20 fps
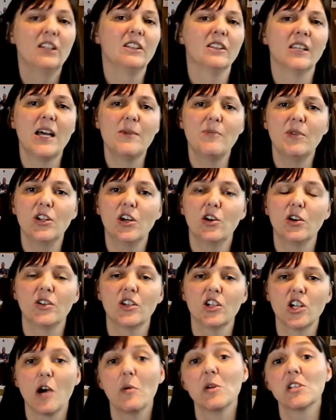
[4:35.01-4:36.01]
Let me know in
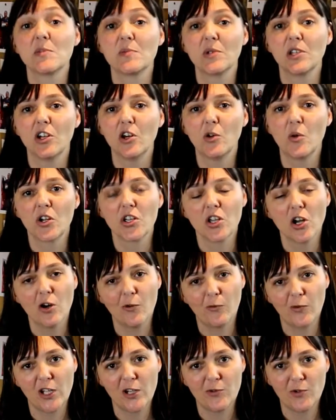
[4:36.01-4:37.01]
the comments below what your
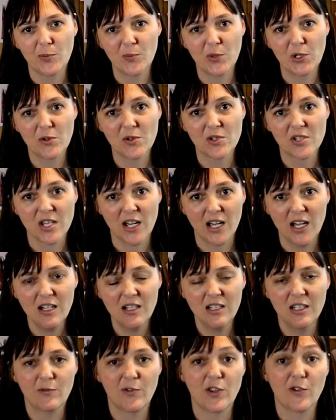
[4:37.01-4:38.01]
favourite books are,
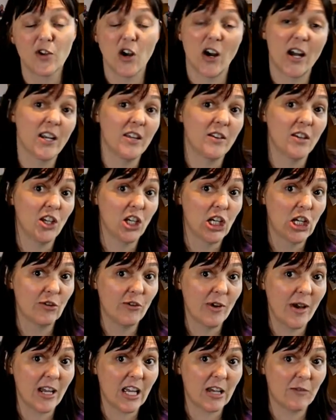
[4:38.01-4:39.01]
if you've got any that you can
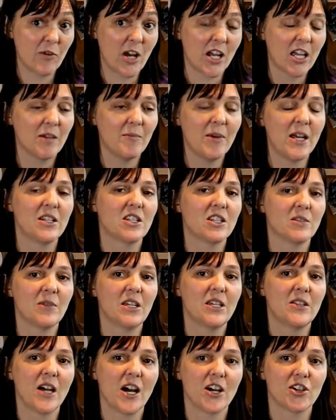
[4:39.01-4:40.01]
recommend to
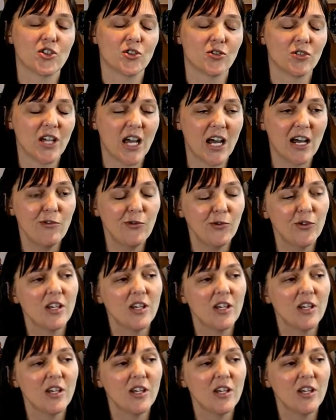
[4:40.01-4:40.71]
me that I should have.